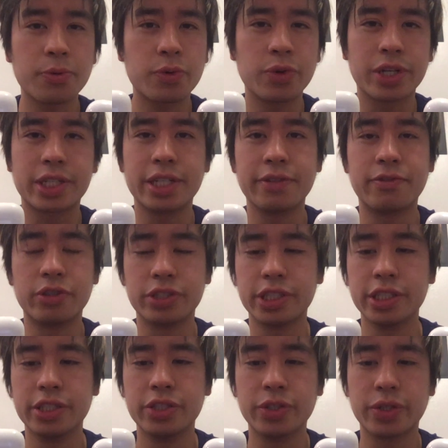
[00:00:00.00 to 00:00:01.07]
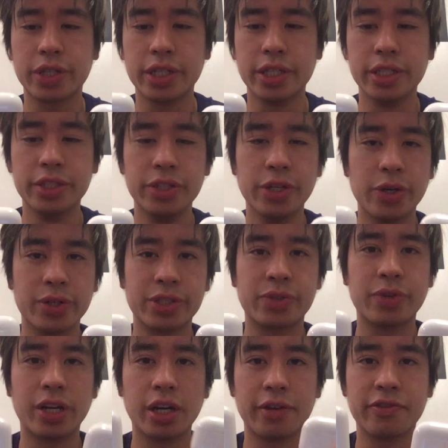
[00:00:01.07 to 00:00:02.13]
quick differences you can notice
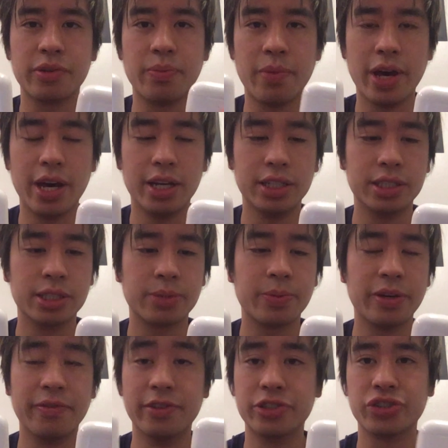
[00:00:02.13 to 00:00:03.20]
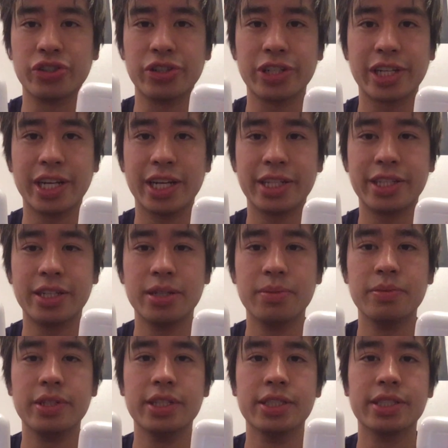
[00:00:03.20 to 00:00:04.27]
right off the bat just by visually looking at them
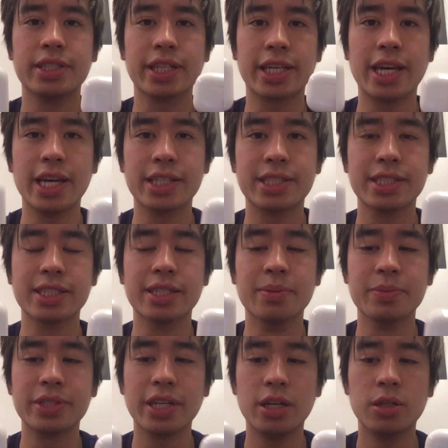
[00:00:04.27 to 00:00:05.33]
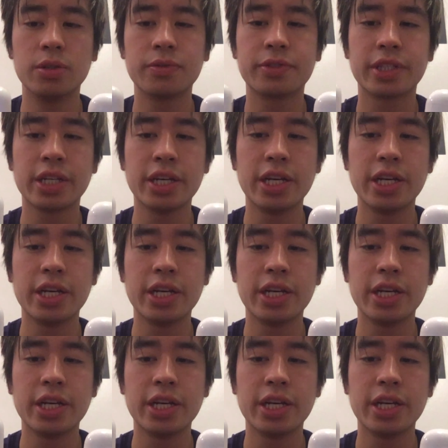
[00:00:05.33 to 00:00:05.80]
is the cases themselves.